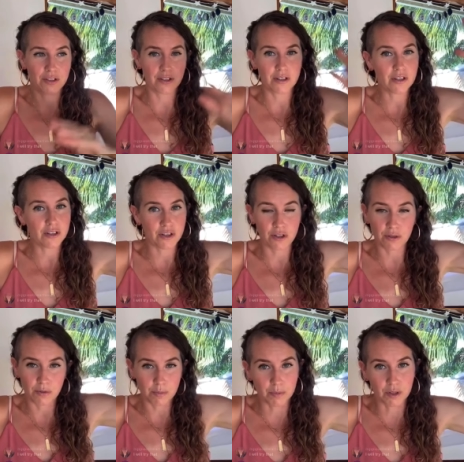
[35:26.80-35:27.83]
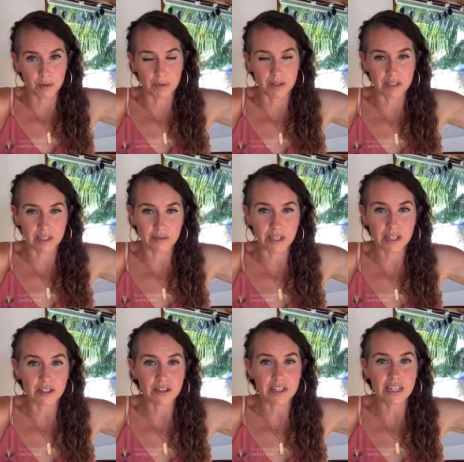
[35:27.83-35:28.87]
to multiple six
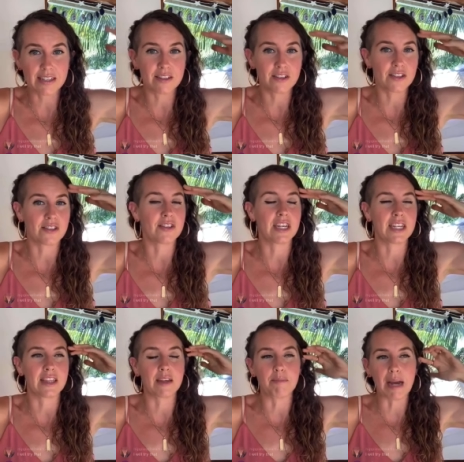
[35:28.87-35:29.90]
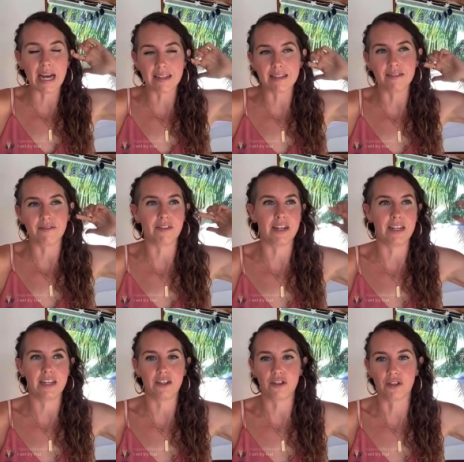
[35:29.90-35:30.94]
figures. It's just like the massive
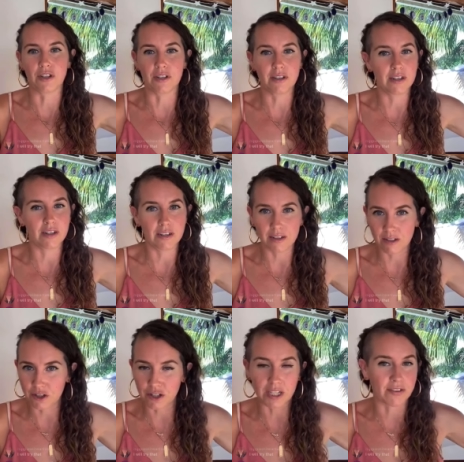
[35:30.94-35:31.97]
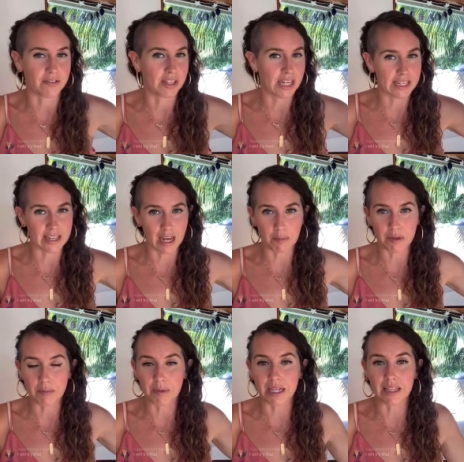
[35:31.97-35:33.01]
financial shift that has happened in
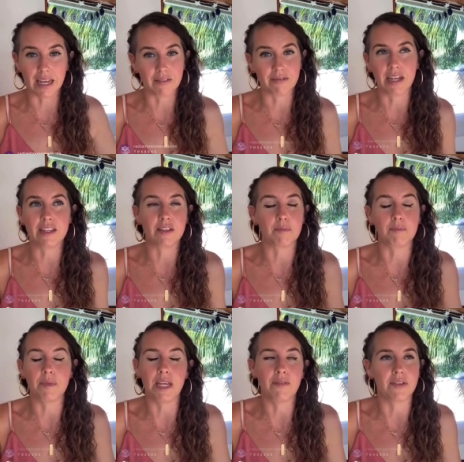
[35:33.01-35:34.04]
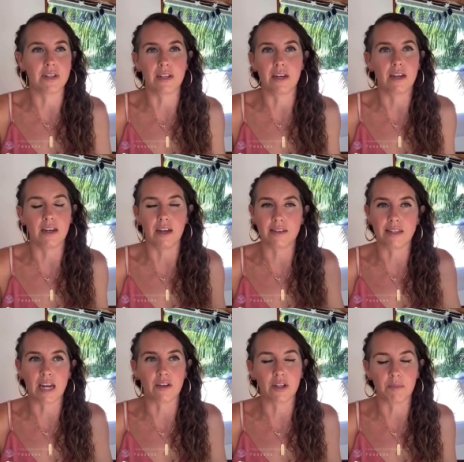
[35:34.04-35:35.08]
my life has even
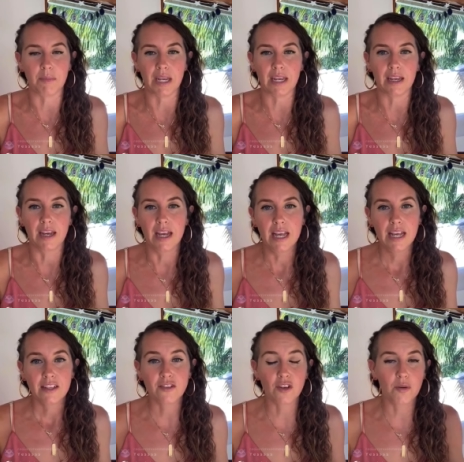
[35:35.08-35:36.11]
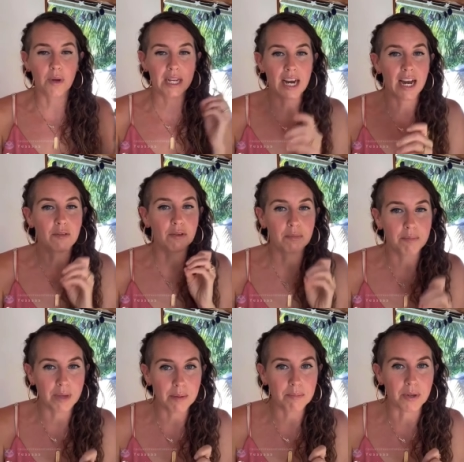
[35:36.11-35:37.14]
astounded me. So, and I
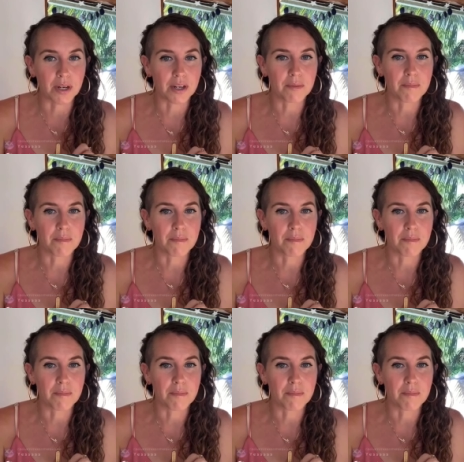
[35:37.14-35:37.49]
remember